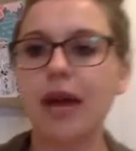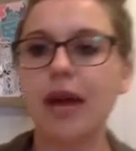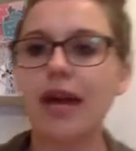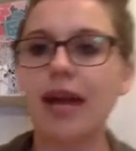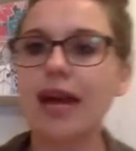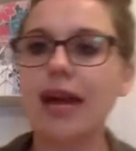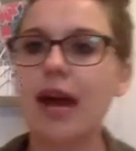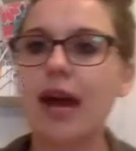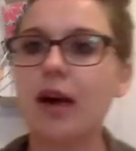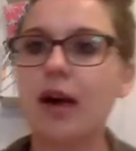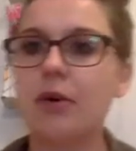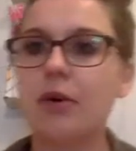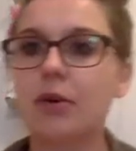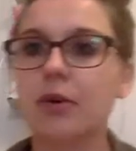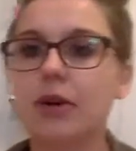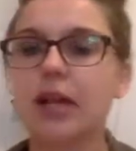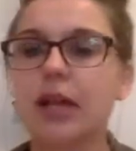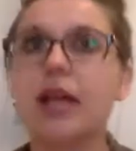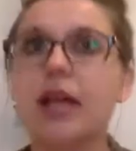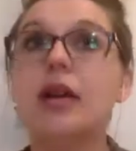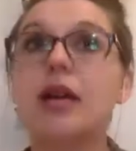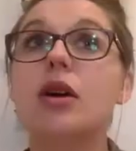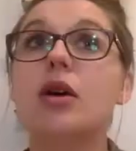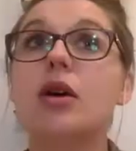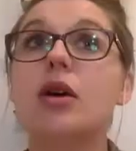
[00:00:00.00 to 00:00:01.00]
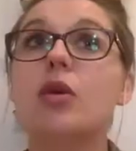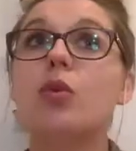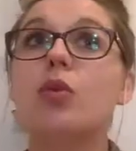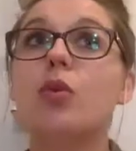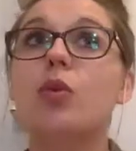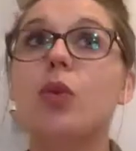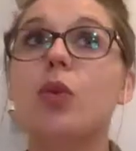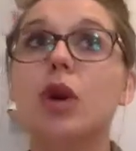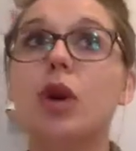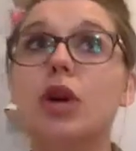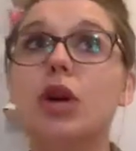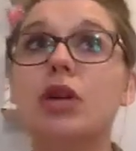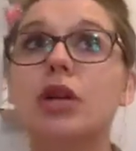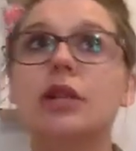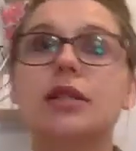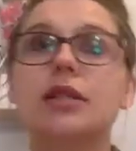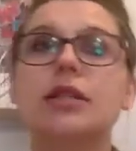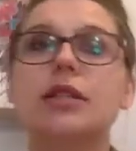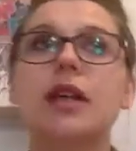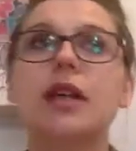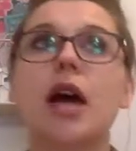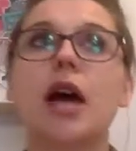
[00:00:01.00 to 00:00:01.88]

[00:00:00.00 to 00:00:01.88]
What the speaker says: payout works.